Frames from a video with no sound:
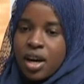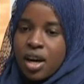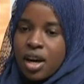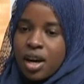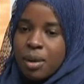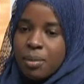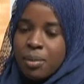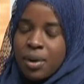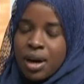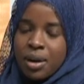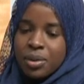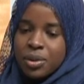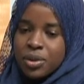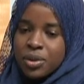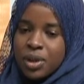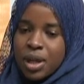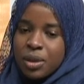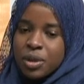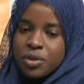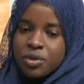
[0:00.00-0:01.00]
Um, I was
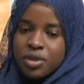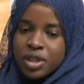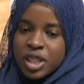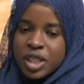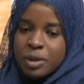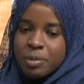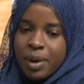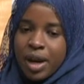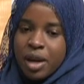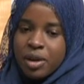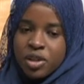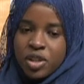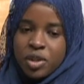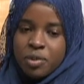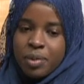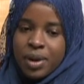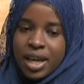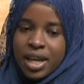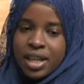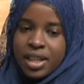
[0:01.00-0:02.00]
I was very inspired just
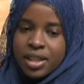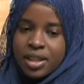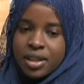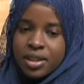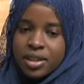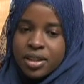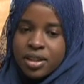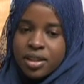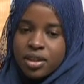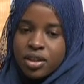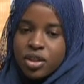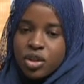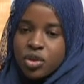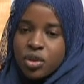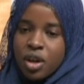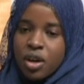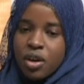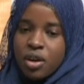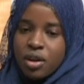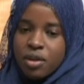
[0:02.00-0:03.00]
by the, the
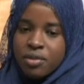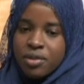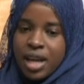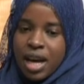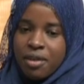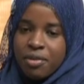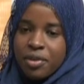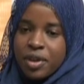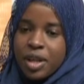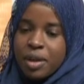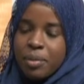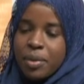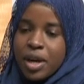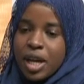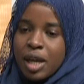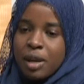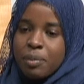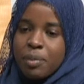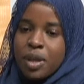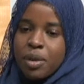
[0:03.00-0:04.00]
struggle of the African
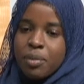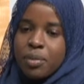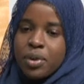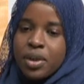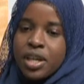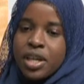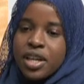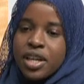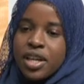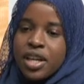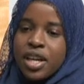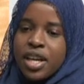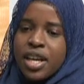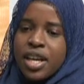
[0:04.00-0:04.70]
American people here,